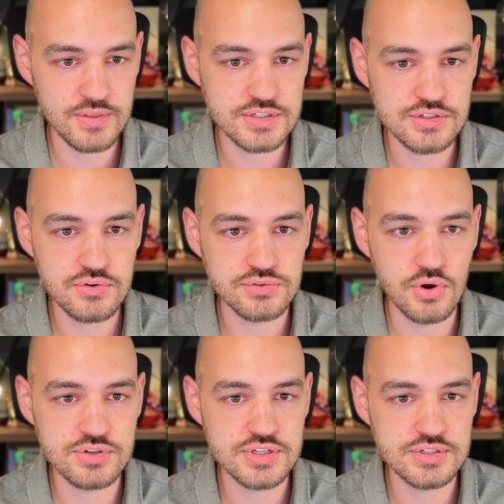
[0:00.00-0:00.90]
This
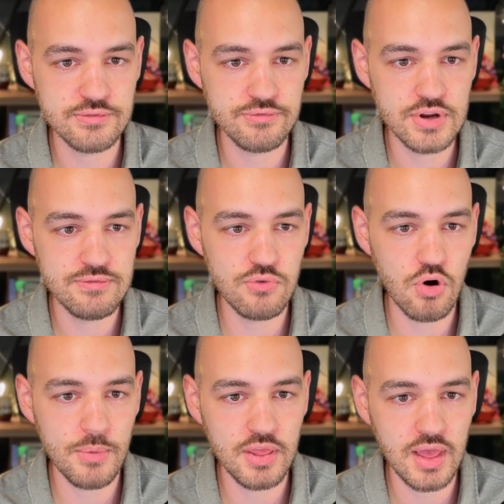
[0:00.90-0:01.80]
is a free
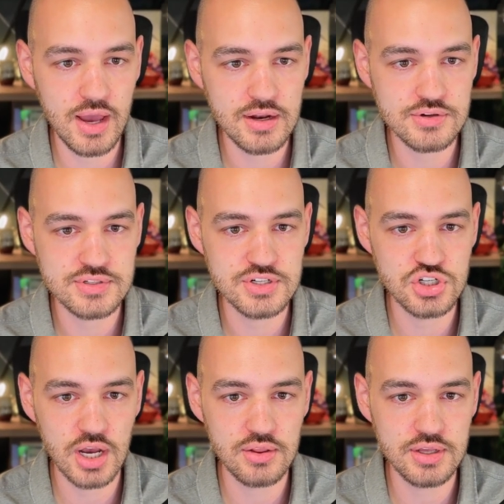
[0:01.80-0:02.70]
form online. Here's the
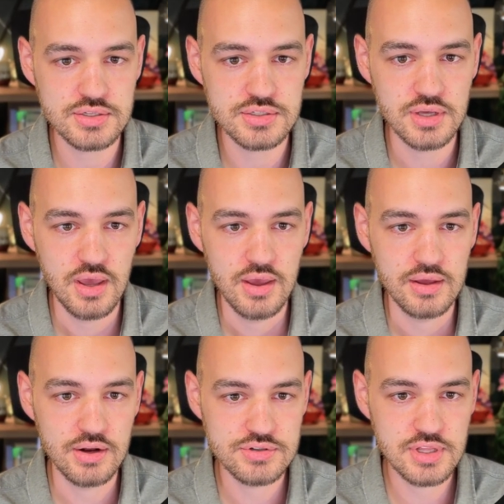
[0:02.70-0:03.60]
checklist.
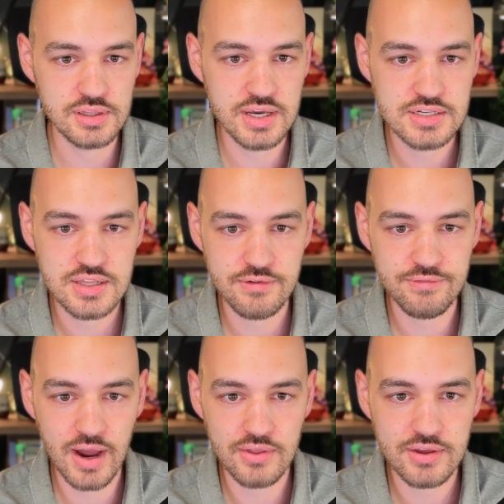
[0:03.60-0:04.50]
Here's the link to the
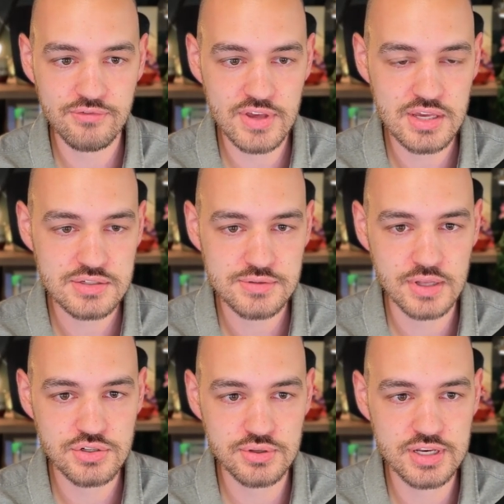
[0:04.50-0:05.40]
filing fees
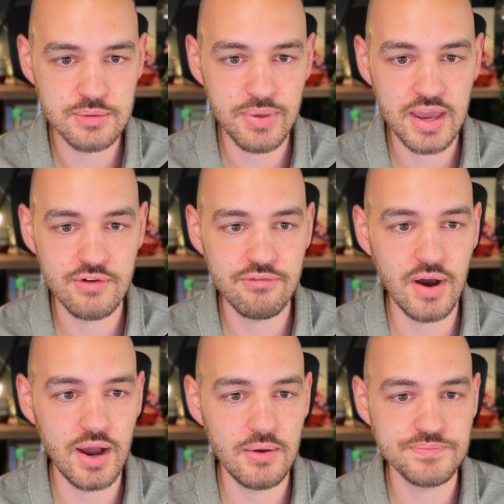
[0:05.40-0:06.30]
that you'll need to pay to
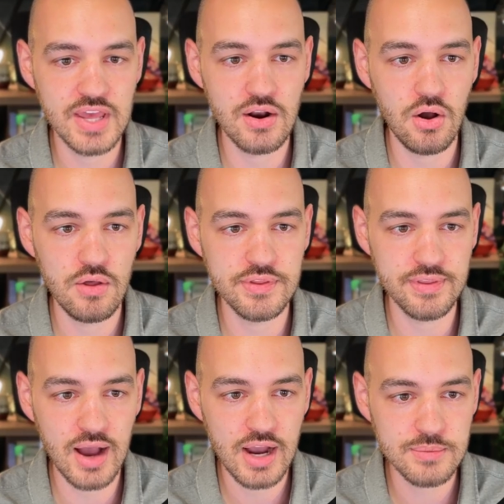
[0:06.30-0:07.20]
file and all the
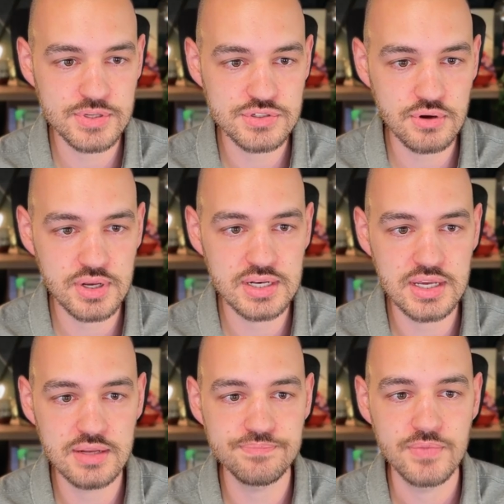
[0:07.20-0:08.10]
documents you're going to
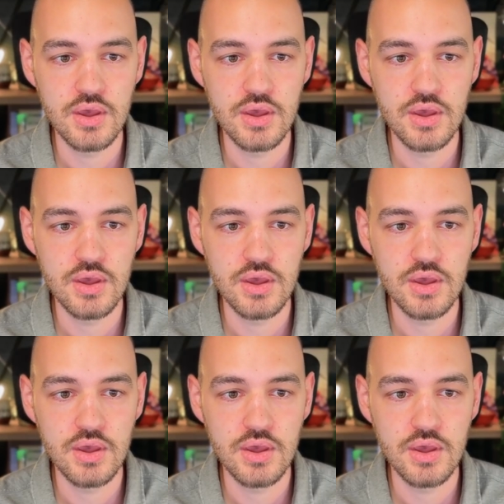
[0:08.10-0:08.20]
need.